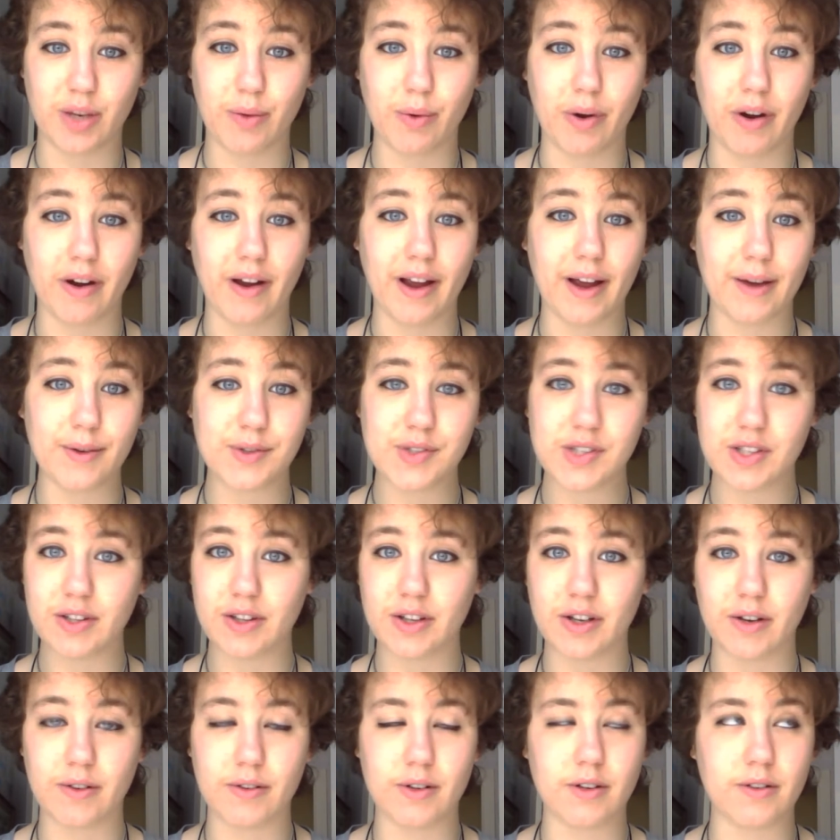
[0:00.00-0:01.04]
January, I was sitting
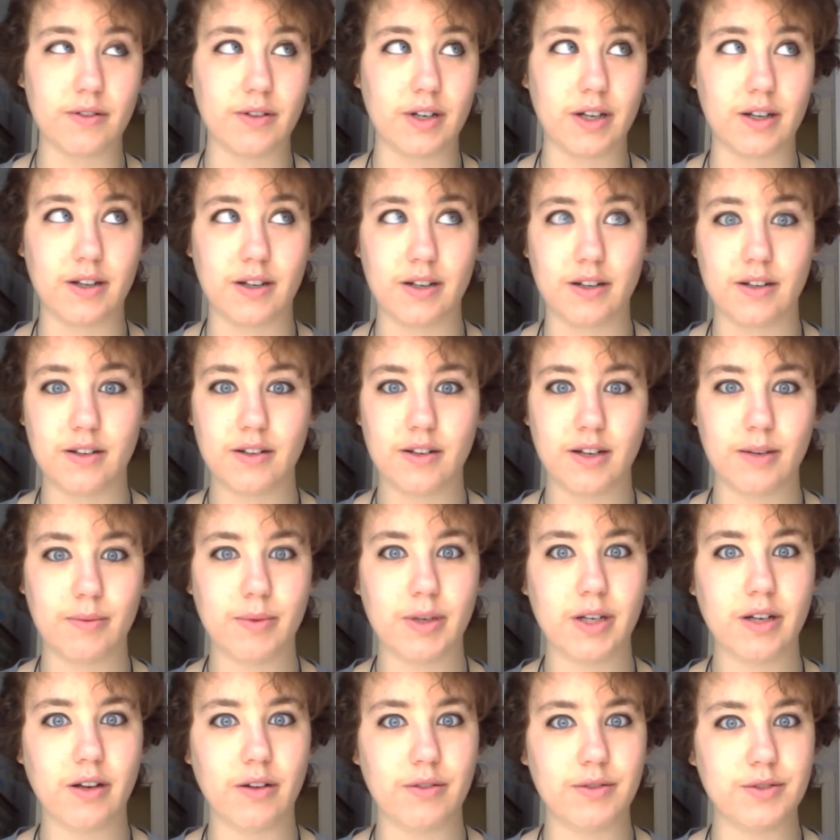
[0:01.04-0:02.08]
there going, oh god, I'm
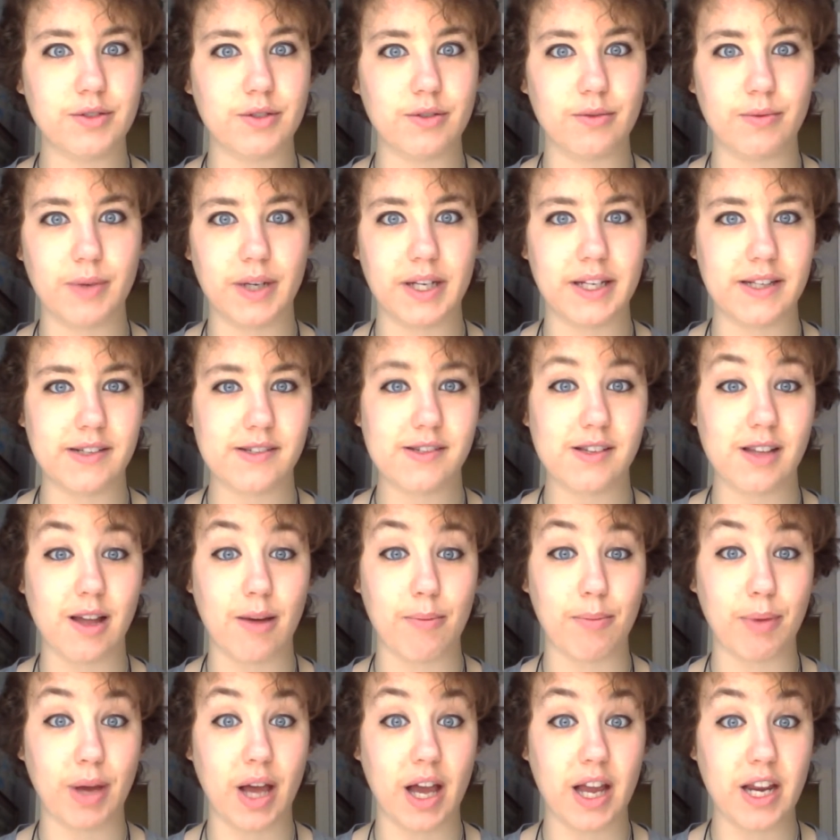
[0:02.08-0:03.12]
gonna go into a reading
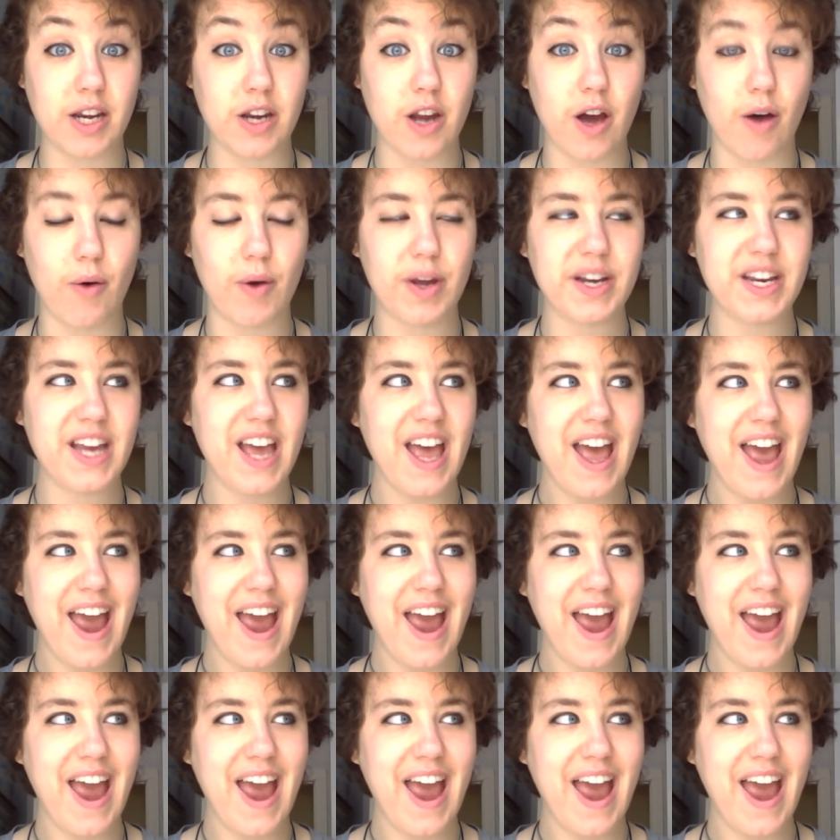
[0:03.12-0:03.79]
slump. I know it.